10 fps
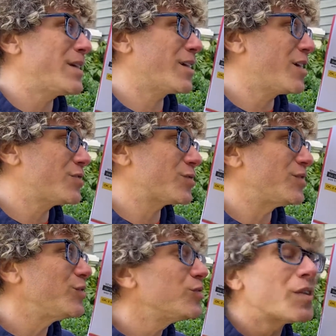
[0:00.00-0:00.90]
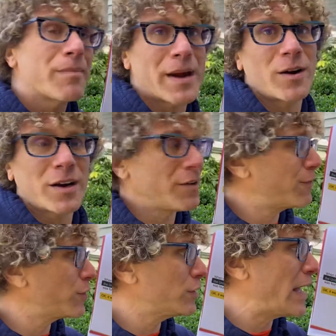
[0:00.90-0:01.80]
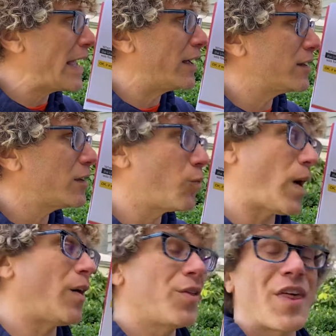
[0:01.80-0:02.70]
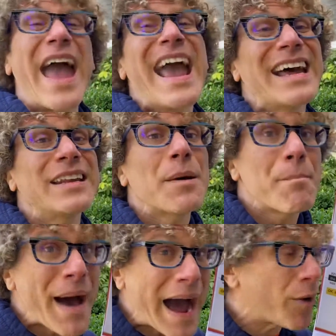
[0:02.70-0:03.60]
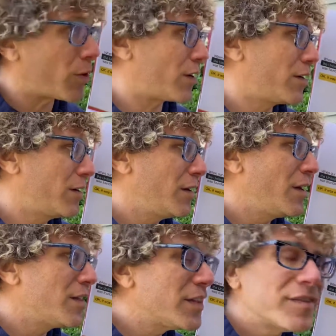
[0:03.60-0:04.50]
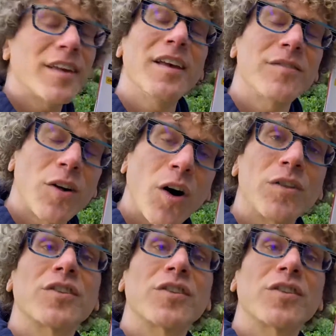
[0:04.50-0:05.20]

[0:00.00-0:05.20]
countries used America for land, wealth, and power. This is called